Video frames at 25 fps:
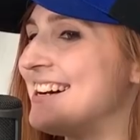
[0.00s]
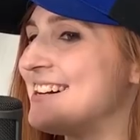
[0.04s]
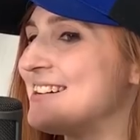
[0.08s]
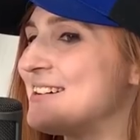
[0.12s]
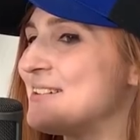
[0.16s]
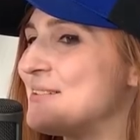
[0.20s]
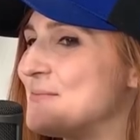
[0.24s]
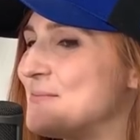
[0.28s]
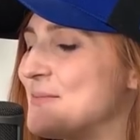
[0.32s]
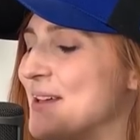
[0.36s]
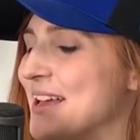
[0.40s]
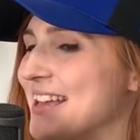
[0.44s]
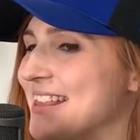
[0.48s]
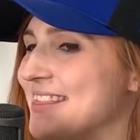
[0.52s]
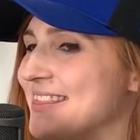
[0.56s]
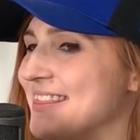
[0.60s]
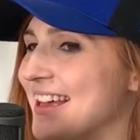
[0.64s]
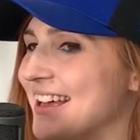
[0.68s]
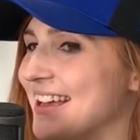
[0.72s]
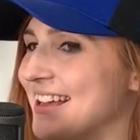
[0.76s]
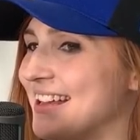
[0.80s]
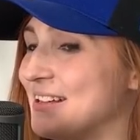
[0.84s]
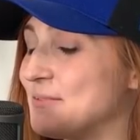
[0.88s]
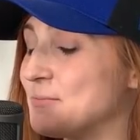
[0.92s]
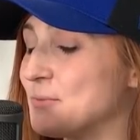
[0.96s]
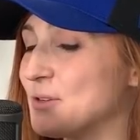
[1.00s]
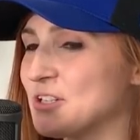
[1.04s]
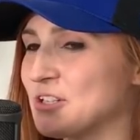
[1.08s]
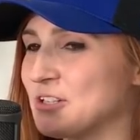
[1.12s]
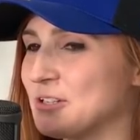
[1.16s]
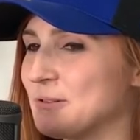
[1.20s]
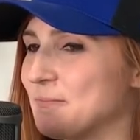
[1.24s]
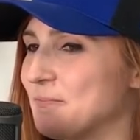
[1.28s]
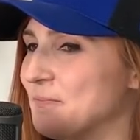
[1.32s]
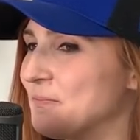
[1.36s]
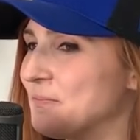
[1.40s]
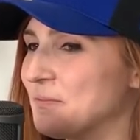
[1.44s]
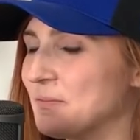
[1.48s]
Um, and then,
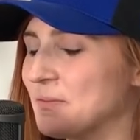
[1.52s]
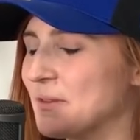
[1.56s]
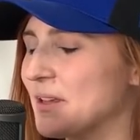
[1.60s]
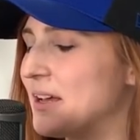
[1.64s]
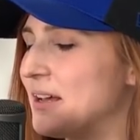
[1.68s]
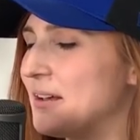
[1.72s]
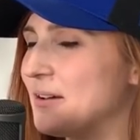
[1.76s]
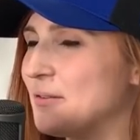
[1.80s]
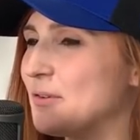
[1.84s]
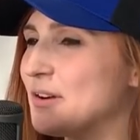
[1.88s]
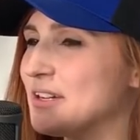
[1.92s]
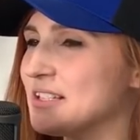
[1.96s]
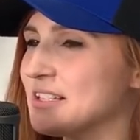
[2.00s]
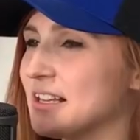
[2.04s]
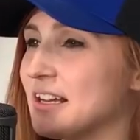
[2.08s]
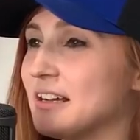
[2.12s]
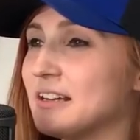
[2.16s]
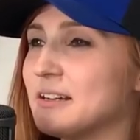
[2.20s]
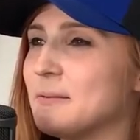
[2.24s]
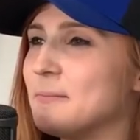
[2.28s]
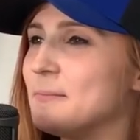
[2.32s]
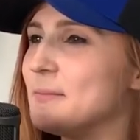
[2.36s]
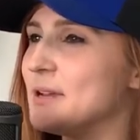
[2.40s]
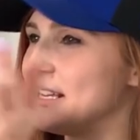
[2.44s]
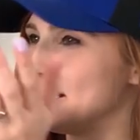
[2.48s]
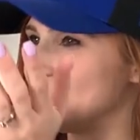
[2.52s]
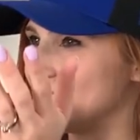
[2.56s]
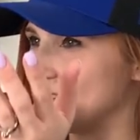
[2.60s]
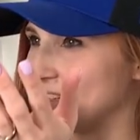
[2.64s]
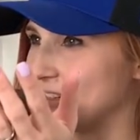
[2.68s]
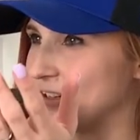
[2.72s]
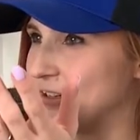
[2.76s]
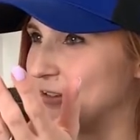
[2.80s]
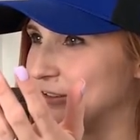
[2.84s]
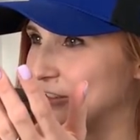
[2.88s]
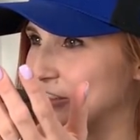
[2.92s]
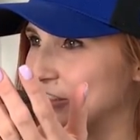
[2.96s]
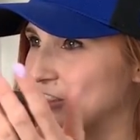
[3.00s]
which was an
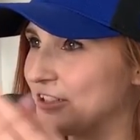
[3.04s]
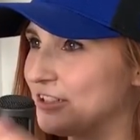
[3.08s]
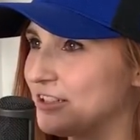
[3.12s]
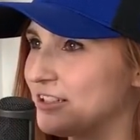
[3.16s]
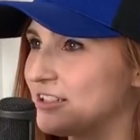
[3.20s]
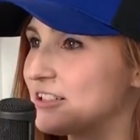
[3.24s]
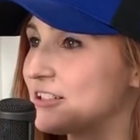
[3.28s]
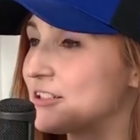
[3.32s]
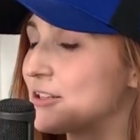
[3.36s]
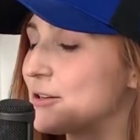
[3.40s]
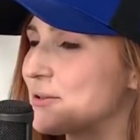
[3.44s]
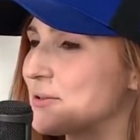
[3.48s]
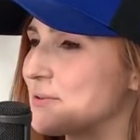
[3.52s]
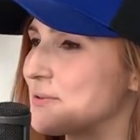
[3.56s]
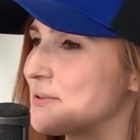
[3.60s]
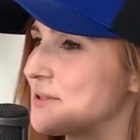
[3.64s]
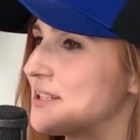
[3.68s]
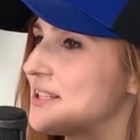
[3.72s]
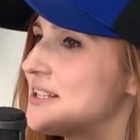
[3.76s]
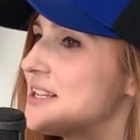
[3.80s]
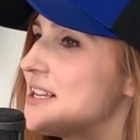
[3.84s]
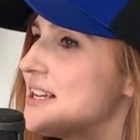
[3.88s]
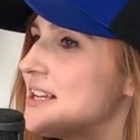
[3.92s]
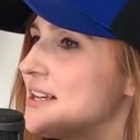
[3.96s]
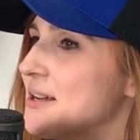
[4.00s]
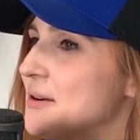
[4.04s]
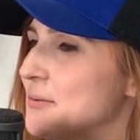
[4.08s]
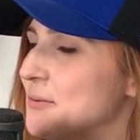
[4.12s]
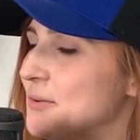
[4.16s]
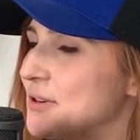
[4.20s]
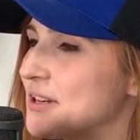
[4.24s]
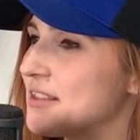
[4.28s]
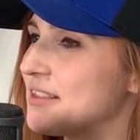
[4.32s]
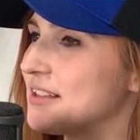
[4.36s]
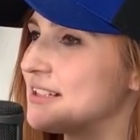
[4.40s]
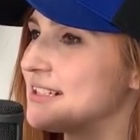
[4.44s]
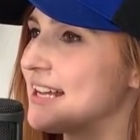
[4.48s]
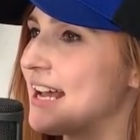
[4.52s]
amazing culture. So it was
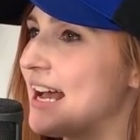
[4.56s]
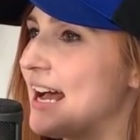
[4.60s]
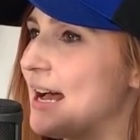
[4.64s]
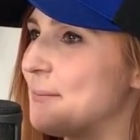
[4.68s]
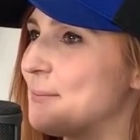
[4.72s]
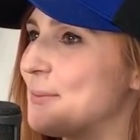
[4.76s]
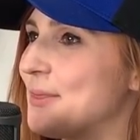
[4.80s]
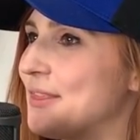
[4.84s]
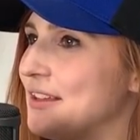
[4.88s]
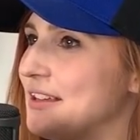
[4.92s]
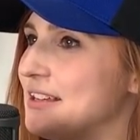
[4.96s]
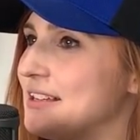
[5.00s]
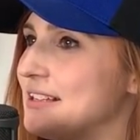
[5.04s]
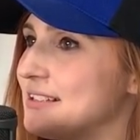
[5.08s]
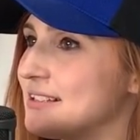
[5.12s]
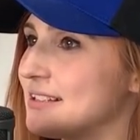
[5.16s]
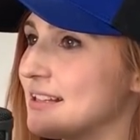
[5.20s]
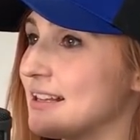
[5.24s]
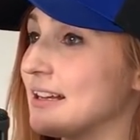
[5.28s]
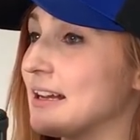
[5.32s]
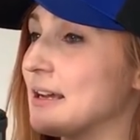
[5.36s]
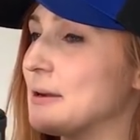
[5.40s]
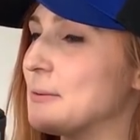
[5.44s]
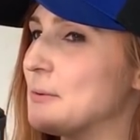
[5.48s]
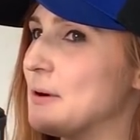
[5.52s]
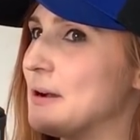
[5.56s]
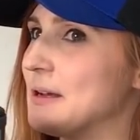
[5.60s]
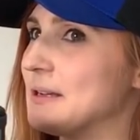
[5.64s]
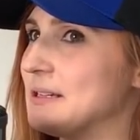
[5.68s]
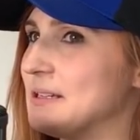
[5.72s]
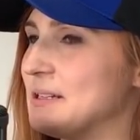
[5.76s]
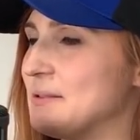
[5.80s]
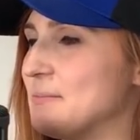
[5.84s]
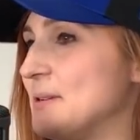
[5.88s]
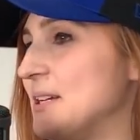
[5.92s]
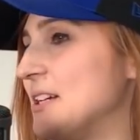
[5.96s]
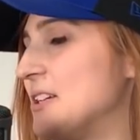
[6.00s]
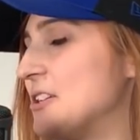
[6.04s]
one of the top things that I
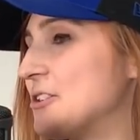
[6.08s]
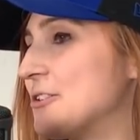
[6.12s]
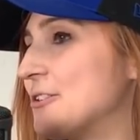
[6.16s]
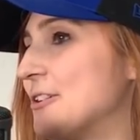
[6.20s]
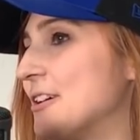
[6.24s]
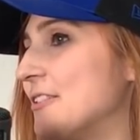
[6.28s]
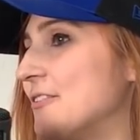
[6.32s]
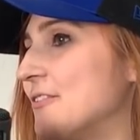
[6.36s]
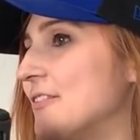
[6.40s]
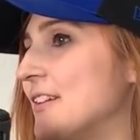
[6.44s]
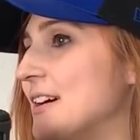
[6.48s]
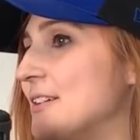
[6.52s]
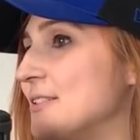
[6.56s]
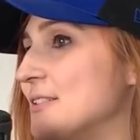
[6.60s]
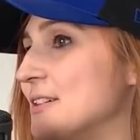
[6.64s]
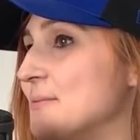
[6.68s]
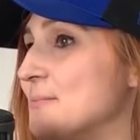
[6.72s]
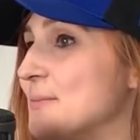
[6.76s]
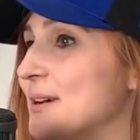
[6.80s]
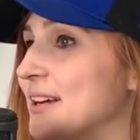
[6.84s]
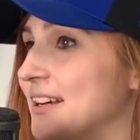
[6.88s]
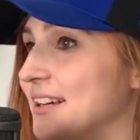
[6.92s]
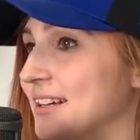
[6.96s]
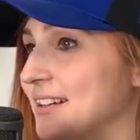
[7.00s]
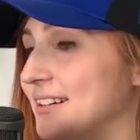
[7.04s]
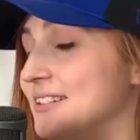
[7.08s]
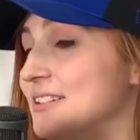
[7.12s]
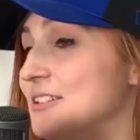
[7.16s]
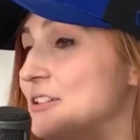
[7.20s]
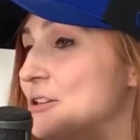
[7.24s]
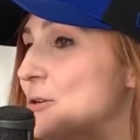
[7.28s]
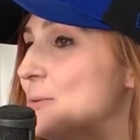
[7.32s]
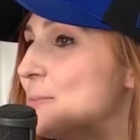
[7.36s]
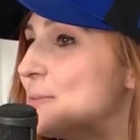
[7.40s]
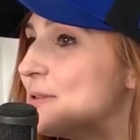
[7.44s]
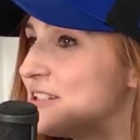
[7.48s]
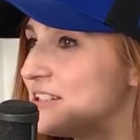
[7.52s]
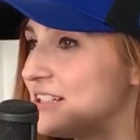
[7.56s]
wanted to make sure I found in my
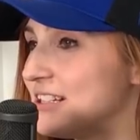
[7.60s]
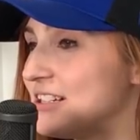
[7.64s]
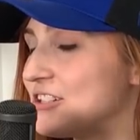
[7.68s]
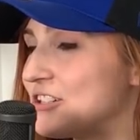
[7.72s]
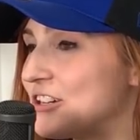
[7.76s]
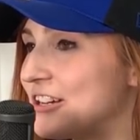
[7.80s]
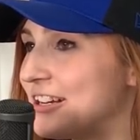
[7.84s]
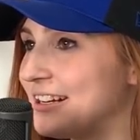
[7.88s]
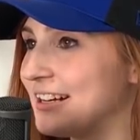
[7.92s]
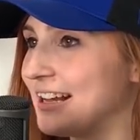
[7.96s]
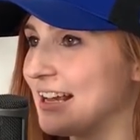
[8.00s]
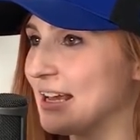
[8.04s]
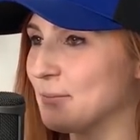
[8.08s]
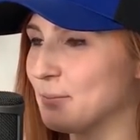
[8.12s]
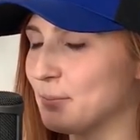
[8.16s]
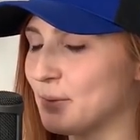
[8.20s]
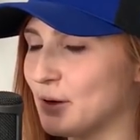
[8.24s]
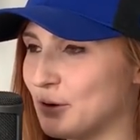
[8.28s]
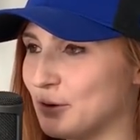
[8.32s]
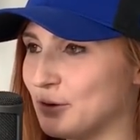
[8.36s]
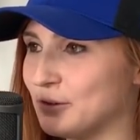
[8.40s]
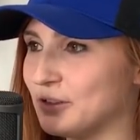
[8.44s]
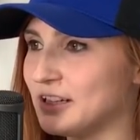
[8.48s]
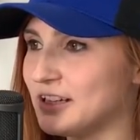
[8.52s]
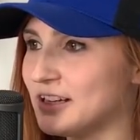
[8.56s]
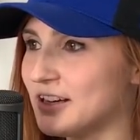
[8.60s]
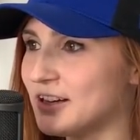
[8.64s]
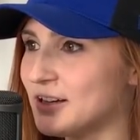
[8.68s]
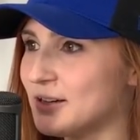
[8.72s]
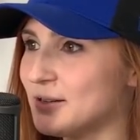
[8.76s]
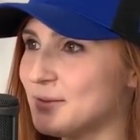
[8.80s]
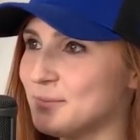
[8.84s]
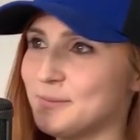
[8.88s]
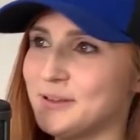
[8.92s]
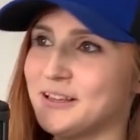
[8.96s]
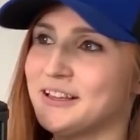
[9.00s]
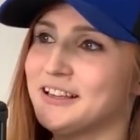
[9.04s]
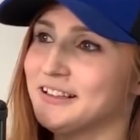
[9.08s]
new position at Podium.
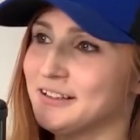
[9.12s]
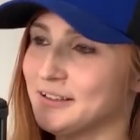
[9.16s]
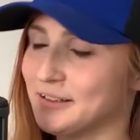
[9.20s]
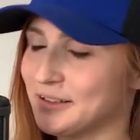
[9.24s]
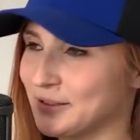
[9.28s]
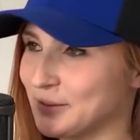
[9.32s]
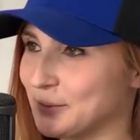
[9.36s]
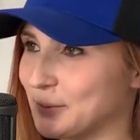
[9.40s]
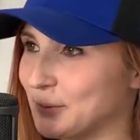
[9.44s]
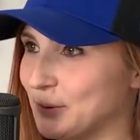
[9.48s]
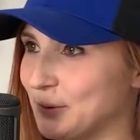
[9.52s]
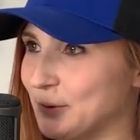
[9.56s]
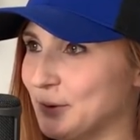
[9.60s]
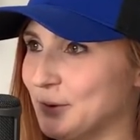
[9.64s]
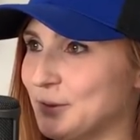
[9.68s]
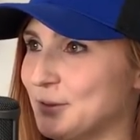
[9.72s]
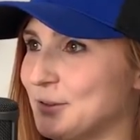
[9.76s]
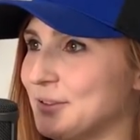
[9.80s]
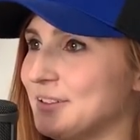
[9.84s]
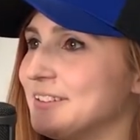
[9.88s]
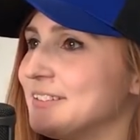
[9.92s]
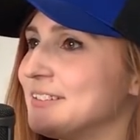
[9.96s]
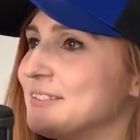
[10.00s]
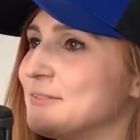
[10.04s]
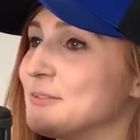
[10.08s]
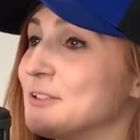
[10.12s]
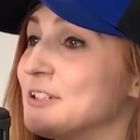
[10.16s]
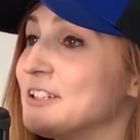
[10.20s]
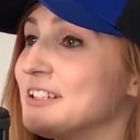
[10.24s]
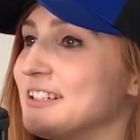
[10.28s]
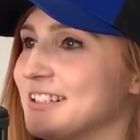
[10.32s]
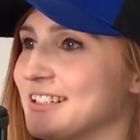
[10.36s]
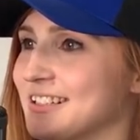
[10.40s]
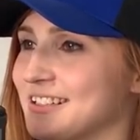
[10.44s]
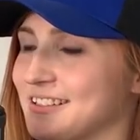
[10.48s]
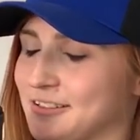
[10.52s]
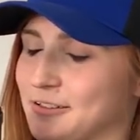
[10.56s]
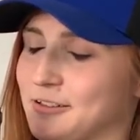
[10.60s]
Mm-hmm. Woo,
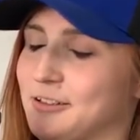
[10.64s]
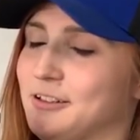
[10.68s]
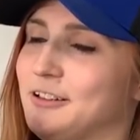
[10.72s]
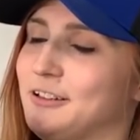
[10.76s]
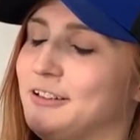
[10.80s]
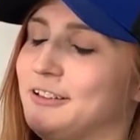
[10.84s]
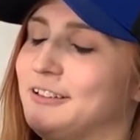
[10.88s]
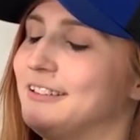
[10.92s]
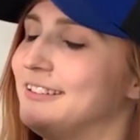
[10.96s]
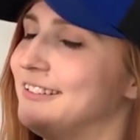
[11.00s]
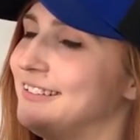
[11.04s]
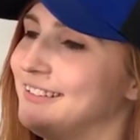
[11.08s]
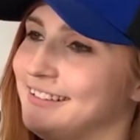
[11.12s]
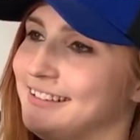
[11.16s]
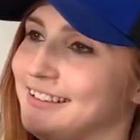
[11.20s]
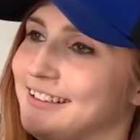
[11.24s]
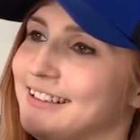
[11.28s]
real ex- oh.